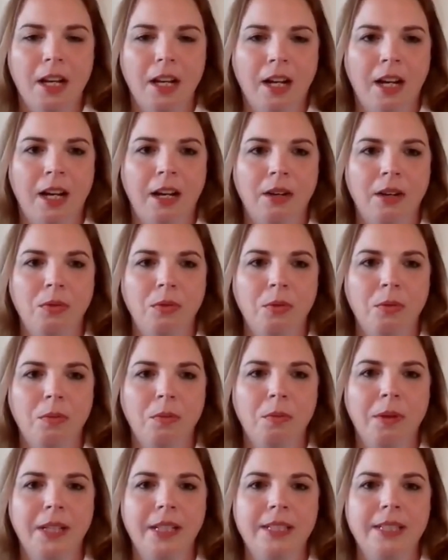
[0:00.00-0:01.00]

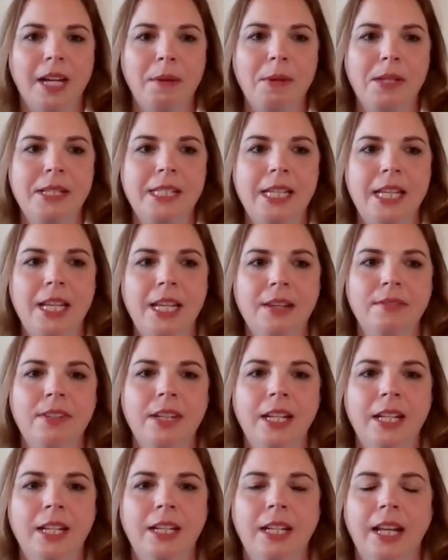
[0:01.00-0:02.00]
by the time it's
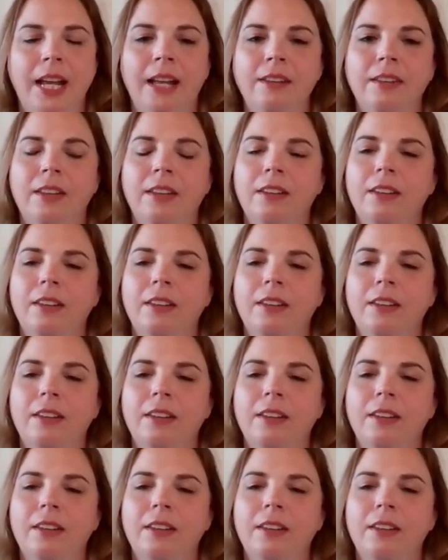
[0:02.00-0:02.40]
evening and